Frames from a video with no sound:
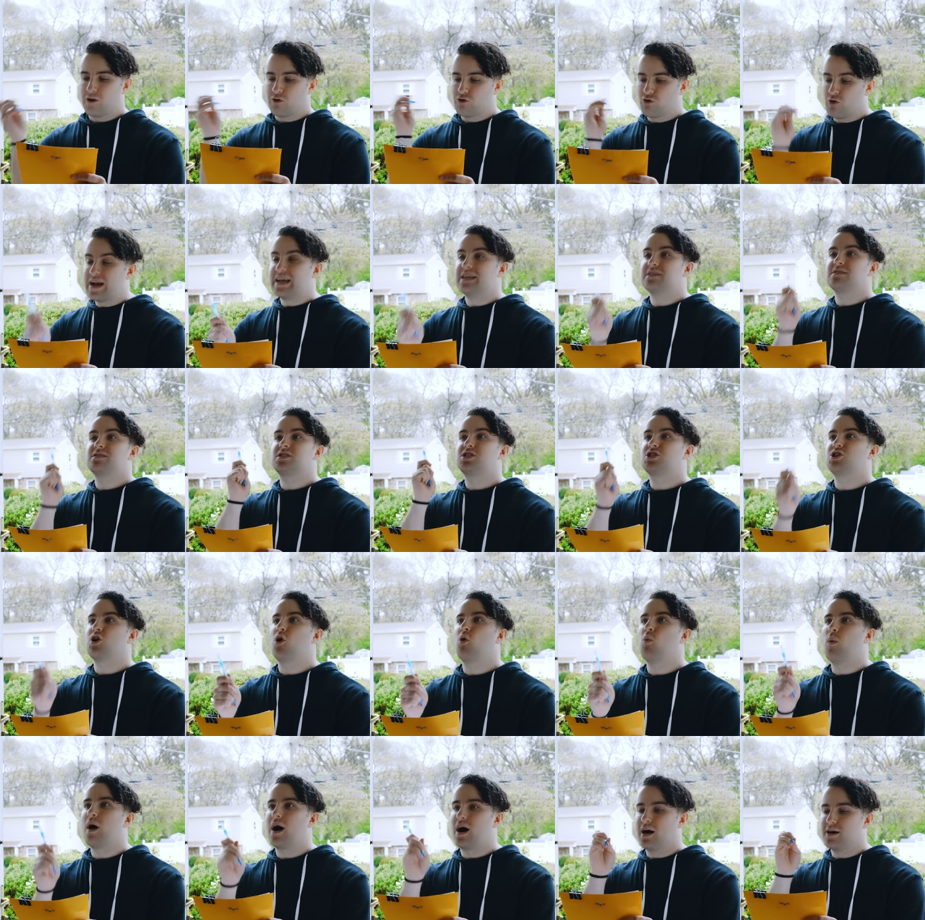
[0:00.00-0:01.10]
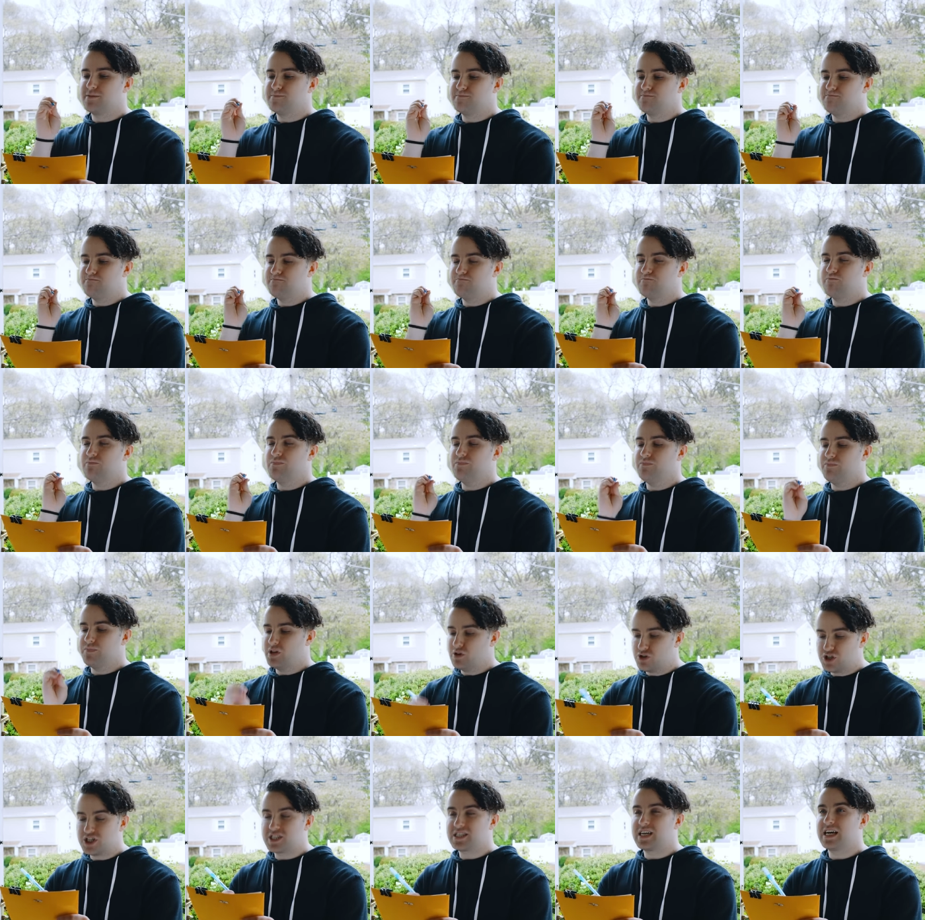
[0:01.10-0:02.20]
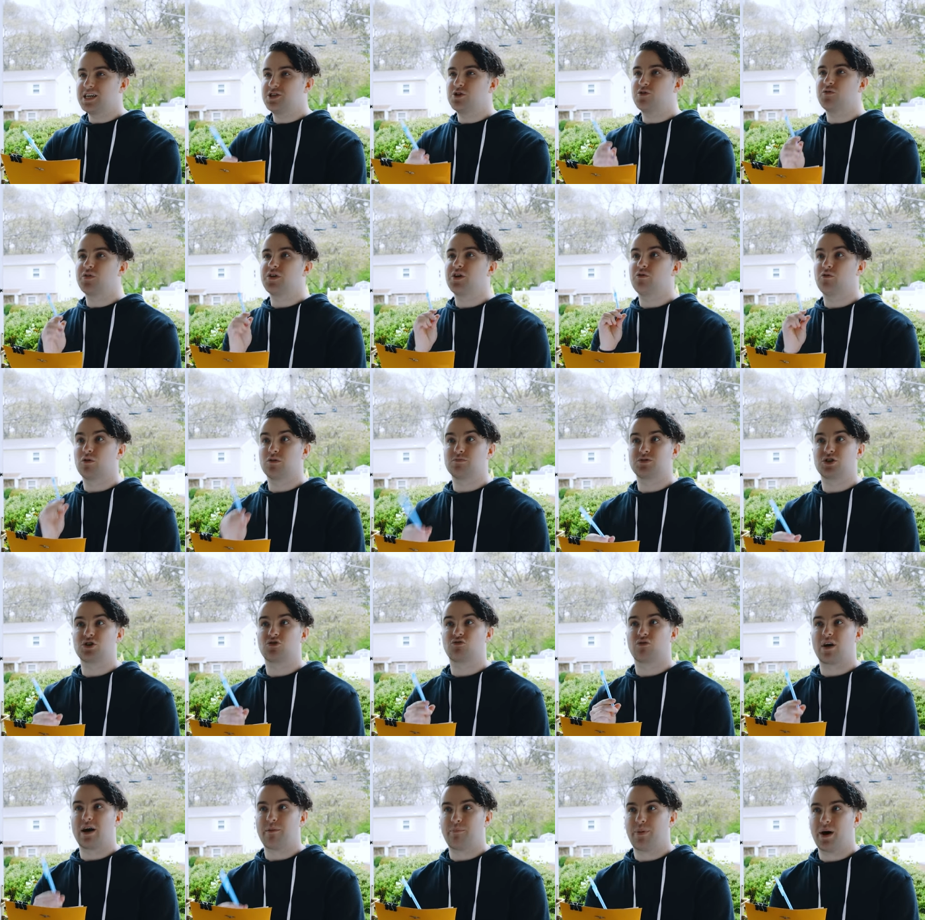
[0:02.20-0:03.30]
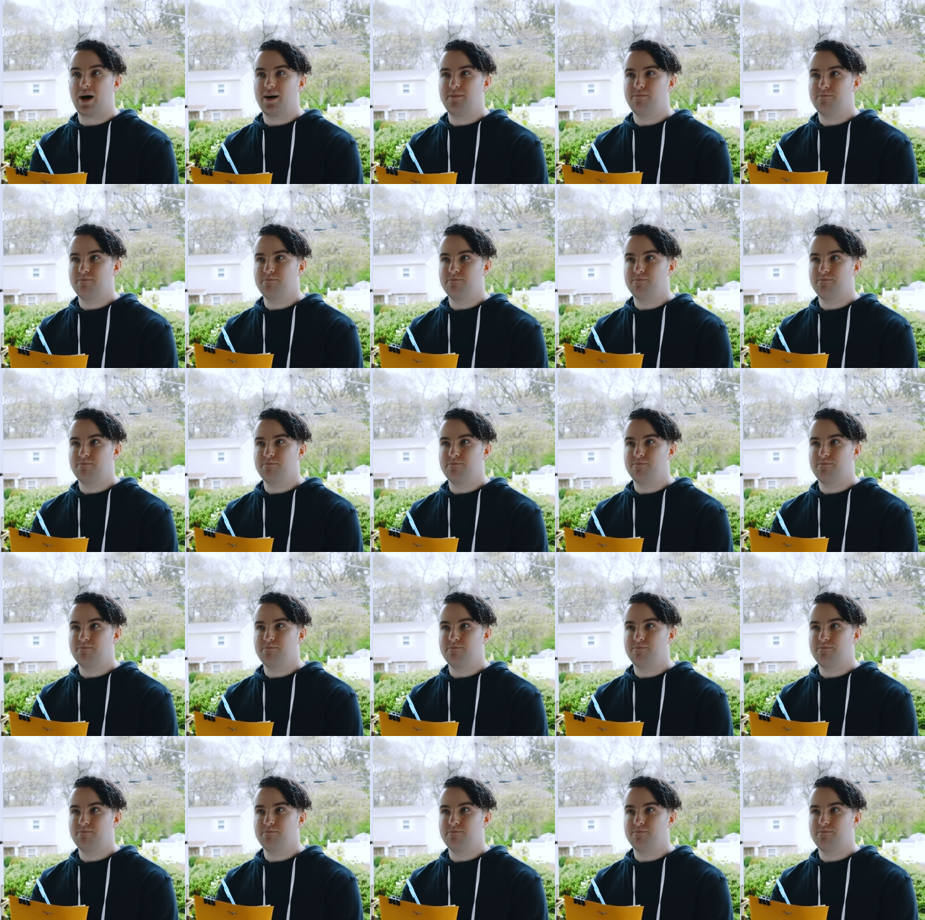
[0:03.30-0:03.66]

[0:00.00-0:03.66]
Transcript: Great, so you just signed over your room to grandpa.